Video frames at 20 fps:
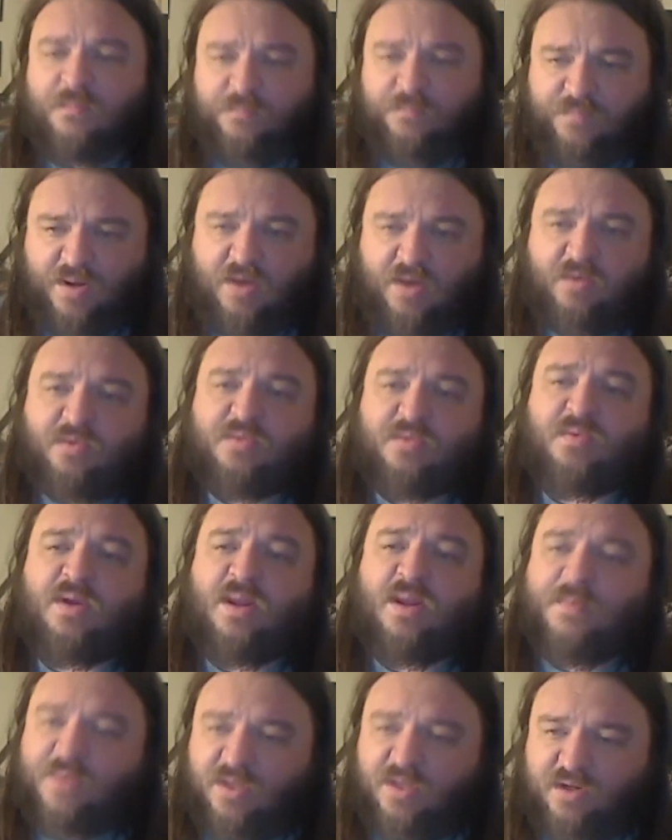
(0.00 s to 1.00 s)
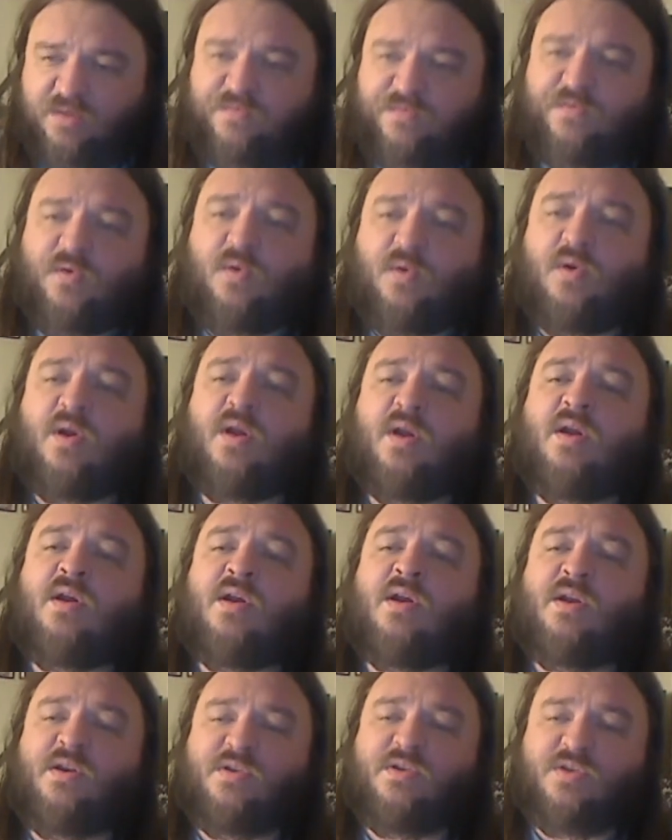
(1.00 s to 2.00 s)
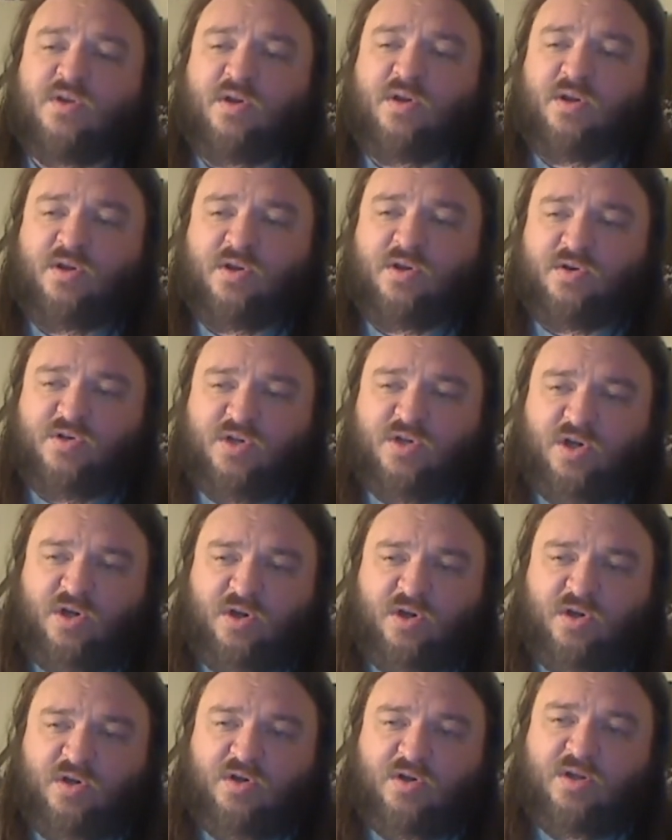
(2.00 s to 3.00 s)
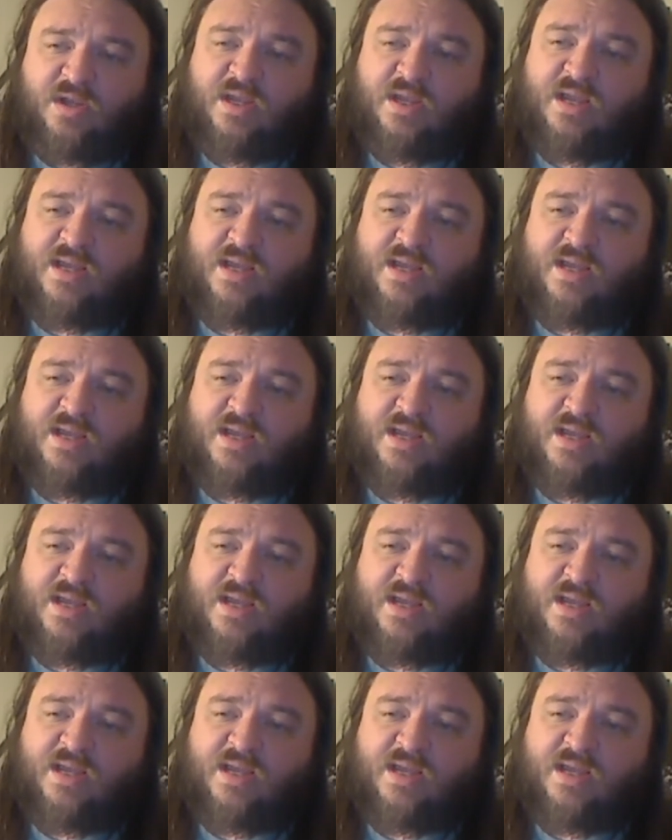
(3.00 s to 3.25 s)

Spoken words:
Power 3, Ability 4. During your turn,